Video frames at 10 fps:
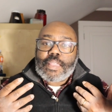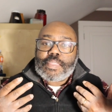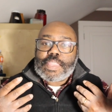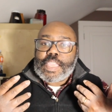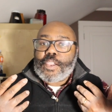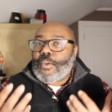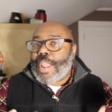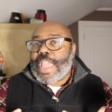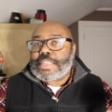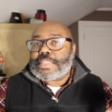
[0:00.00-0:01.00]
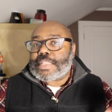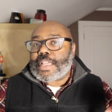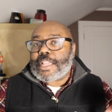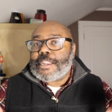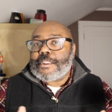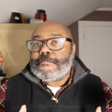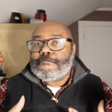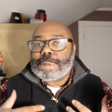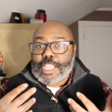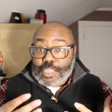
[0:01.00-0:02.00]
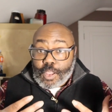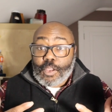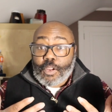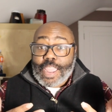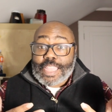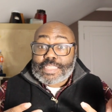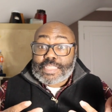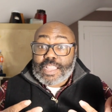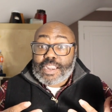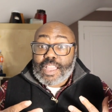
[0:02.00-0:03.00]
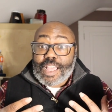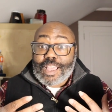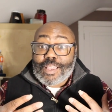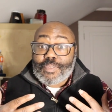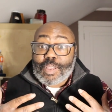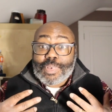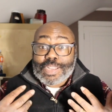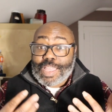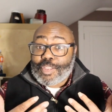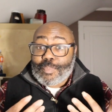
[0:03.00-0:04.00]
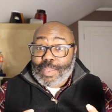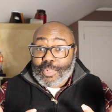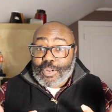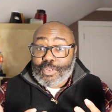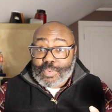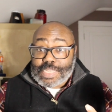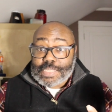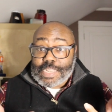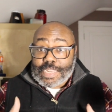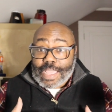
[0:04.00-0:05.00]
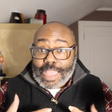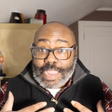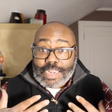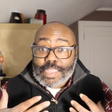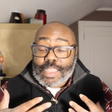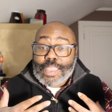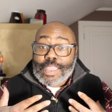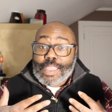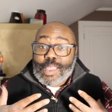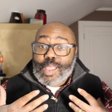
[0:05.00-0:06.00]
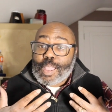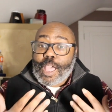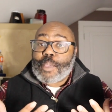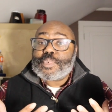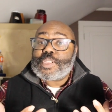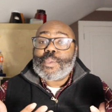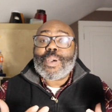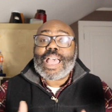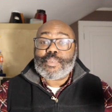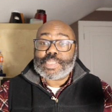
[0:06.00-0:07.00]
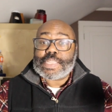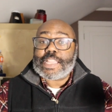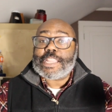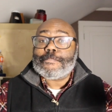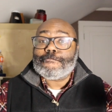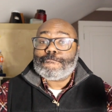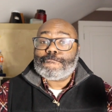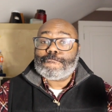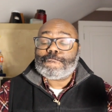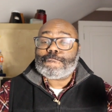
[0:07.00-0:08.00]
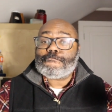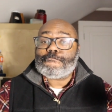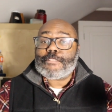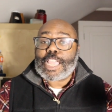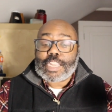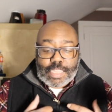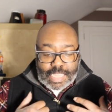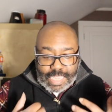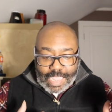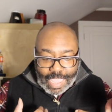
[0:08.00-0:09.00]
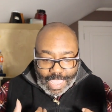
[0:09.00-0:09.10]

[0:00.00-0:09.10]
the grandson, the adult grandson of a beloved member who recently died, comes to the Bible study, and he